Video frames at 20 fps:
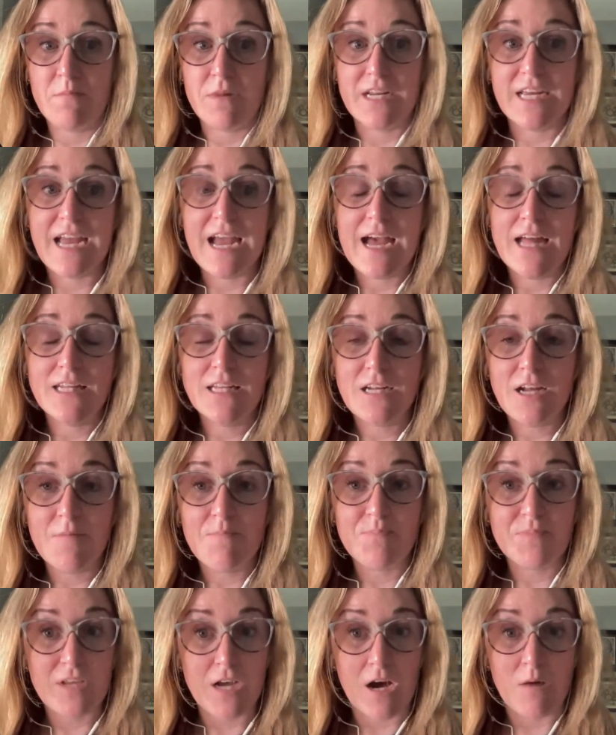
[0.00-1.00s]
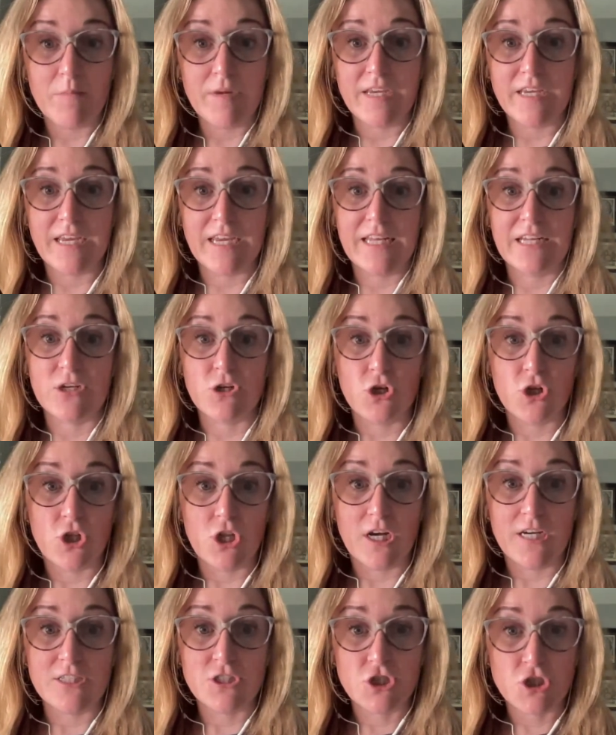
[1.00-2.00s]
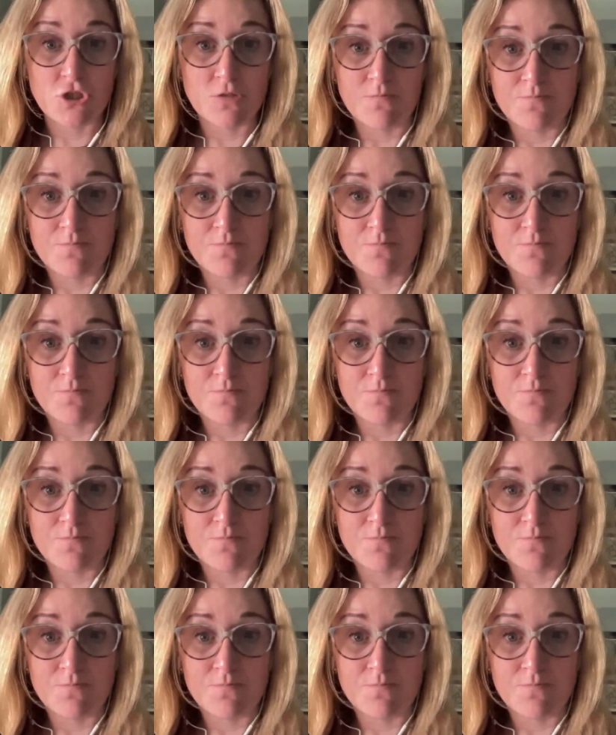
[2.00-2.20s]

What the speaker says: But he ended up coming in clutch.